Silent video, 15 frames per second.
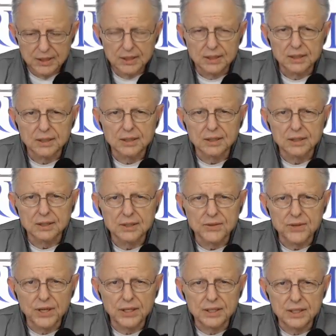uh,
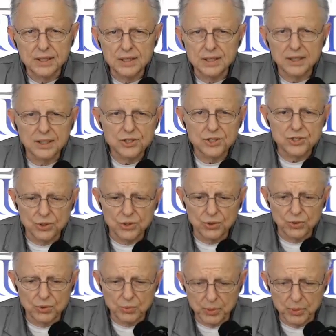that he
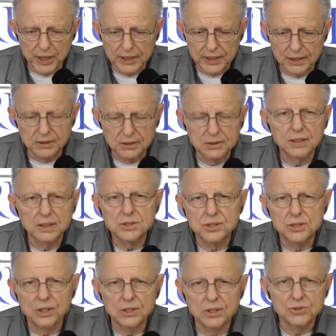issued back in
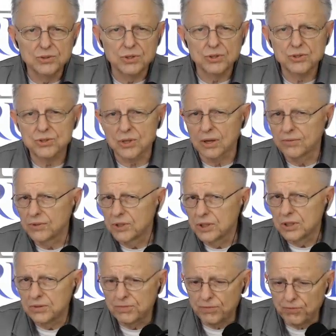
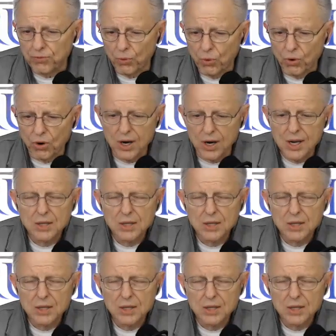1974